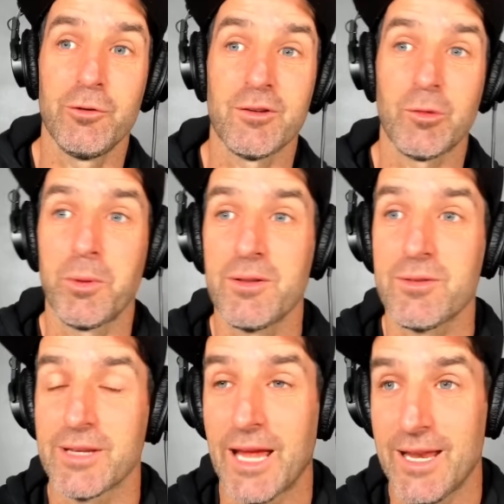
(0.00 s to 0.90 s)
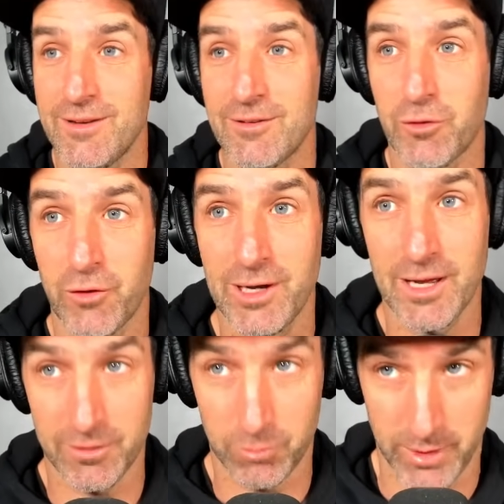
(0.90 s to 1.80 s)
doing sprints again, just
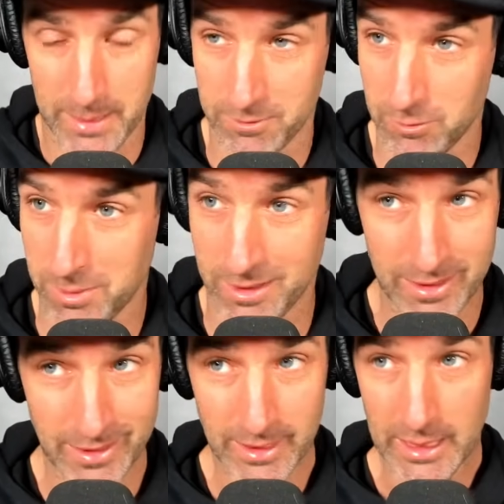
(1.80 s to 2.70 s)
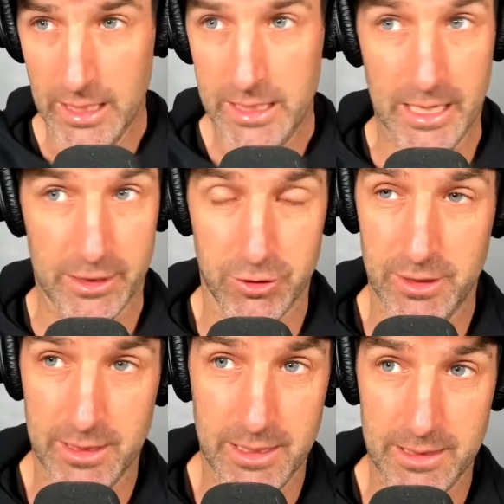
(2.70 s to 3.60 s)
realize what happens. But yeah, dude,
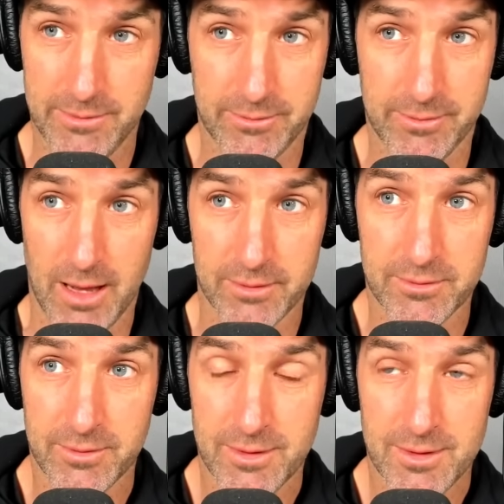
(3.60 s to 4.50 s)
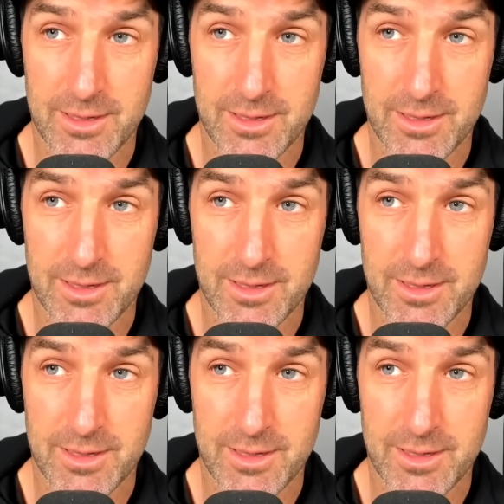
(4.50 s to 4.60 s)
it sucks.